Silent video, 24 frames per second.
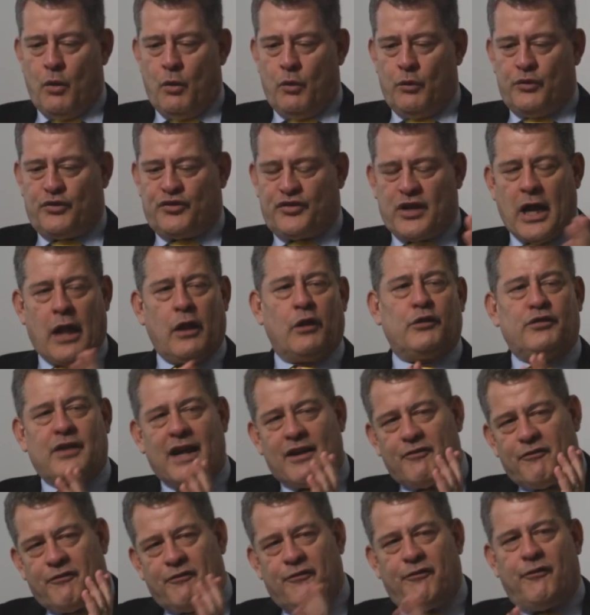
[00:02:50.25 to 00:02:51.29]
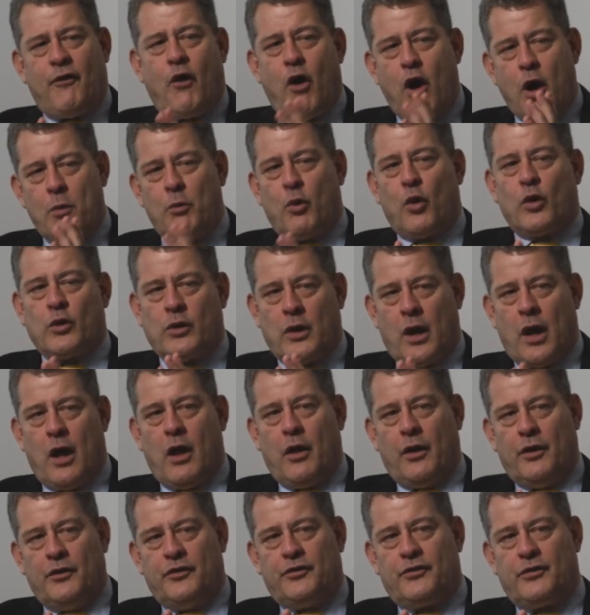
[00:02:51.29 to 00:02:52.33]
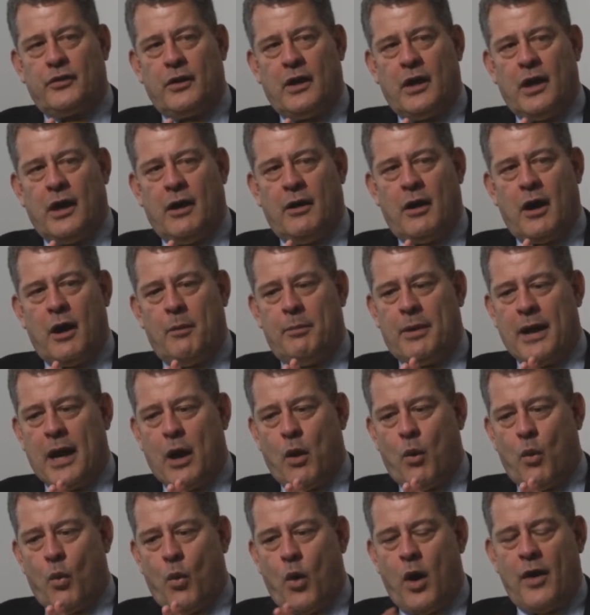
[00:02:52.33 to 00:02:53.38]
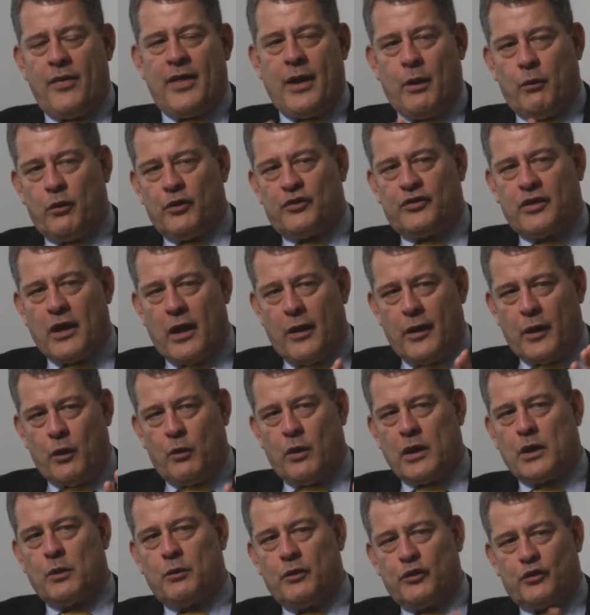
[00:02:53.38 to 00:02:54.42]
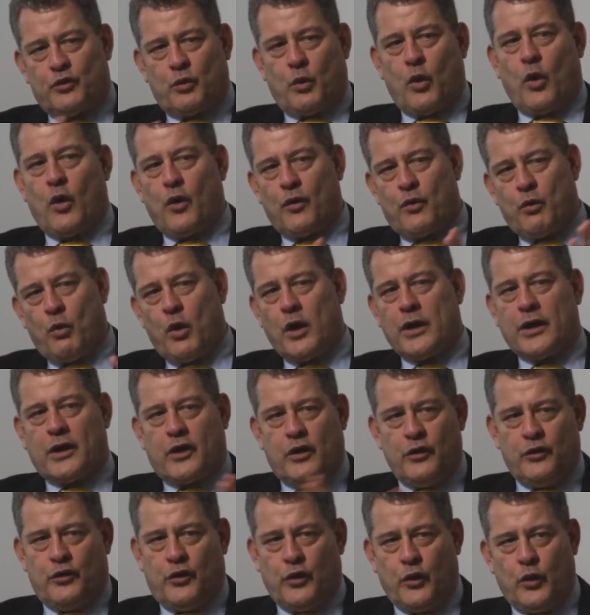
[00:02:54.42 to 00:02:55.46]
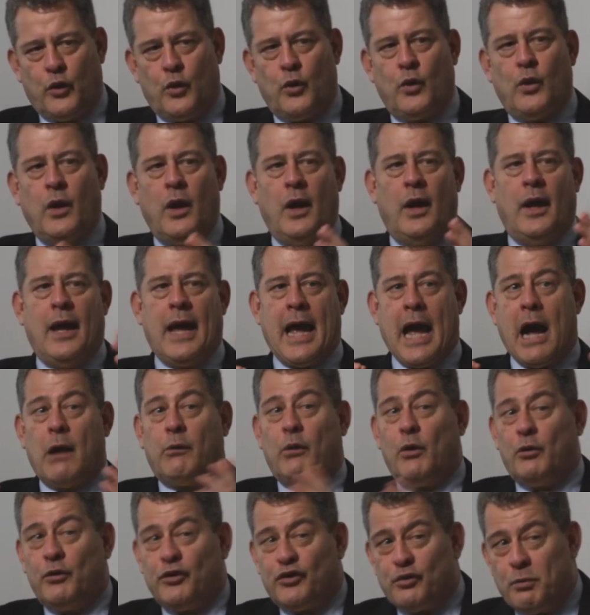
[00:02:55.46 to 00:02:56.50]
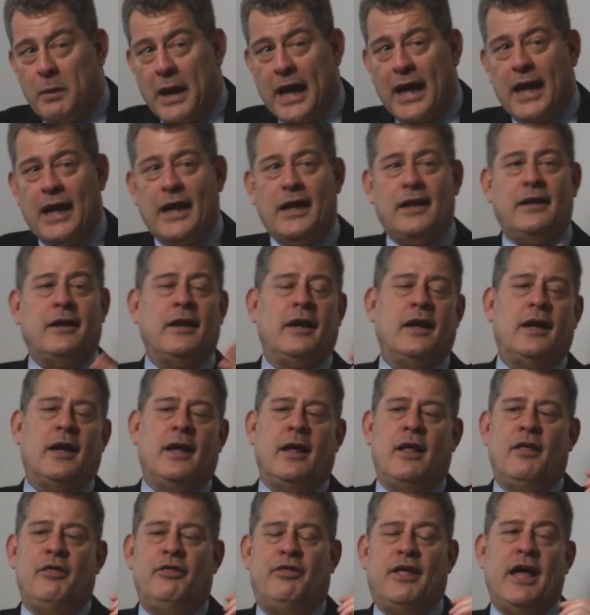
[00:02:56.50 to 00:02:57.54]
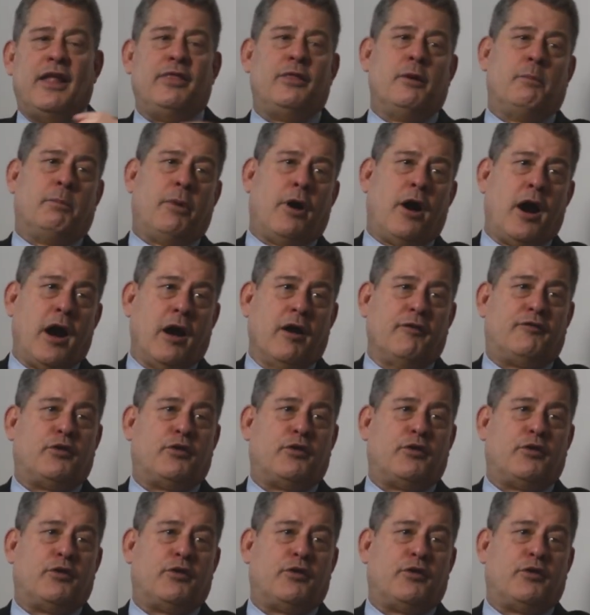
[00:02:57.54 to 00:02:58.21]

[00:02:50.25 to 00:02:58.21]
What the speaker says: sellers had far more knowledge about what they were selling, what it was worth, what it could do, how it was made, than the buyer.